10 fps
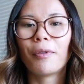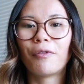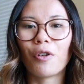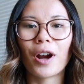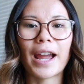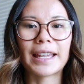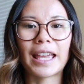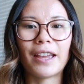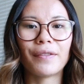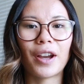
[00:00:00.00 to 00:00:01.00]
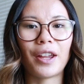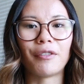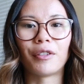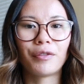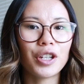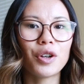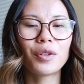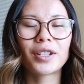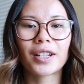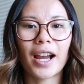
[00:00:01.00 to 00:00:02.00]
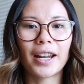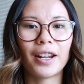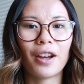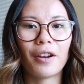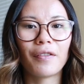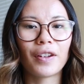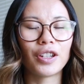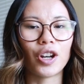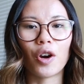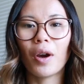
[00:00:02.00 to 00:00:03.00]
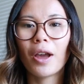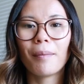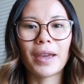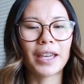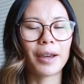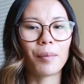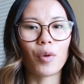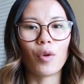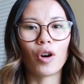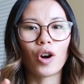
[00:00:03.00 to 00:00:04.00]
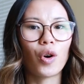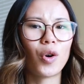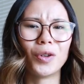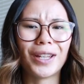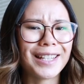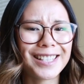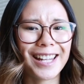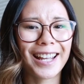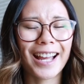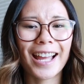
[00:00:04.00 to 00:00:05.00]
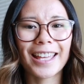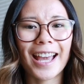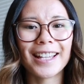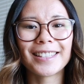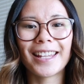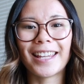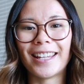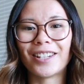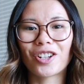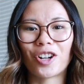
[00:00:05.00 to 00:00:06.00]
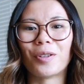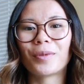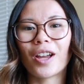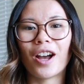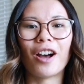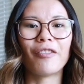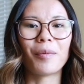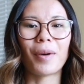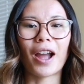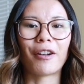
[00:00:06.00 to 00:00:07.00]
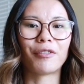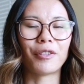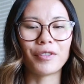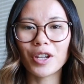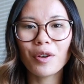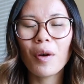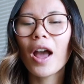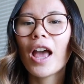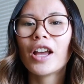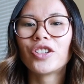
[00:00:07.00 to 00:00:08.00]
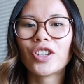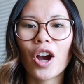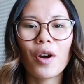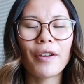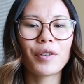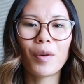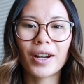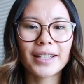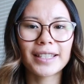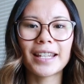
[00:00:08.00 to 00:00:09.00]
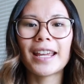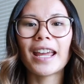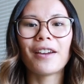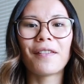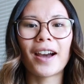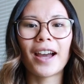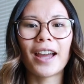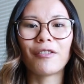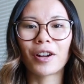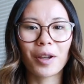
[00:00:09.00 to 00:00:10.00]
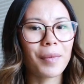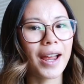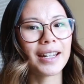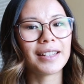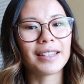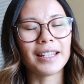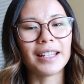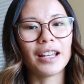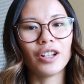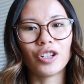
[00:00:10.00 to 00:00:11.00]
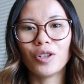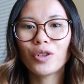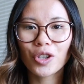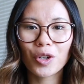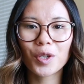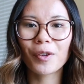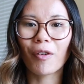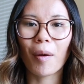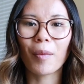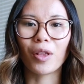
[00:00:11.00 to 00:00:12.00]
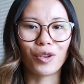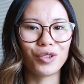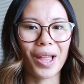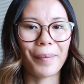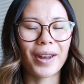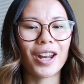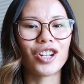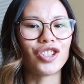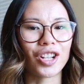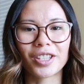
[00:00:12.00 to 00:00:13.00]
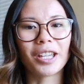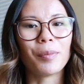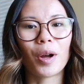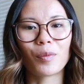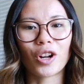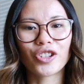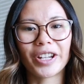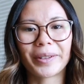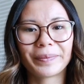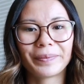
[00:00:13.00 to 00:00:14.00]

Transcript: before I gave a review to kind of, you know, make it more holistic, I guess, in terms of my review. So if you want to see if I recommend the new shoes from Lululemon, just keep on watching.